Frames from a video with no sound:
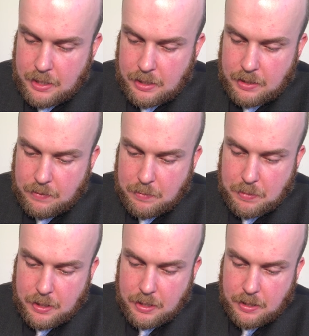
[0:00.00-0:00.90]
11
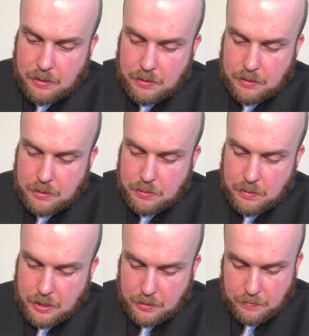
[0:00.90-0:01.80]
pi on
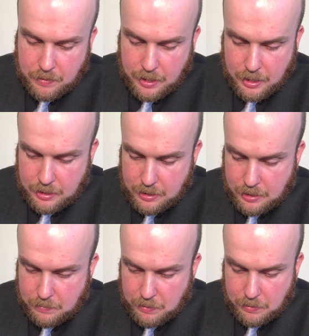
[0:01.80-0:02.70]
12, and
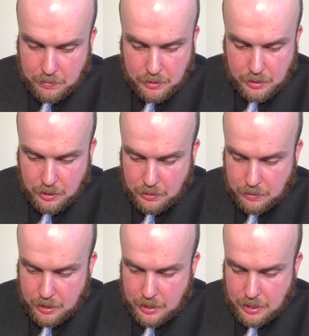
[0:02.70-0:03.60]
then we would go
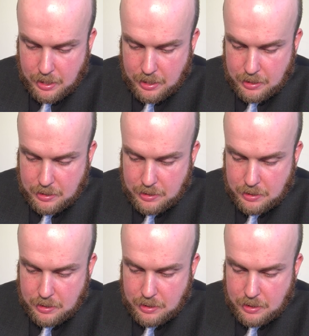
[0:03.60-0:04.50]
and end
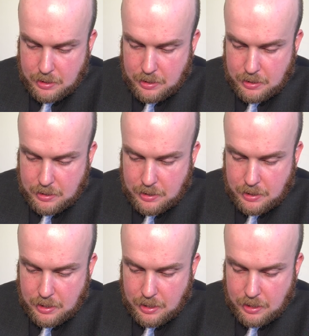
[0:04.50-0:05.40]
to
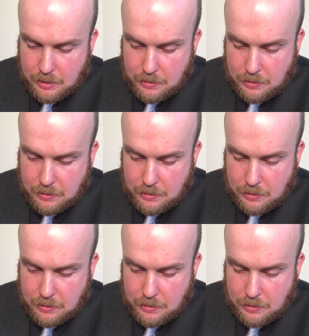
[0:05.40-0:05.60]
there.